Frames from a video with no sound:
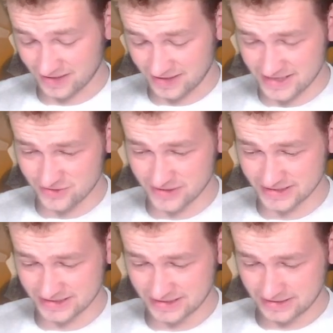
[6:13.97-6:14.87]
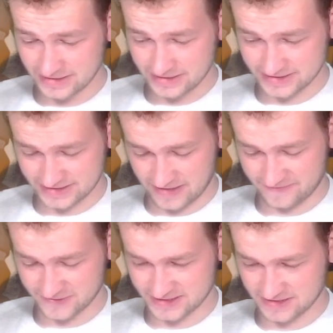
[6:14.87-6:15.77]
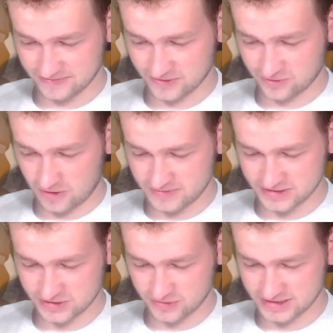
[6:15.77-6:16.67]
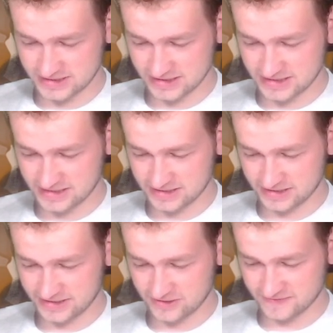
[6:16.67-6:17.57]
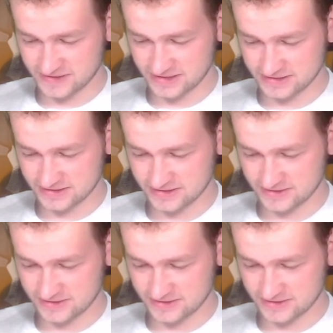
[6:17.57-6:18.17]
Anyways, it's time for some goblins right here, taking care of that.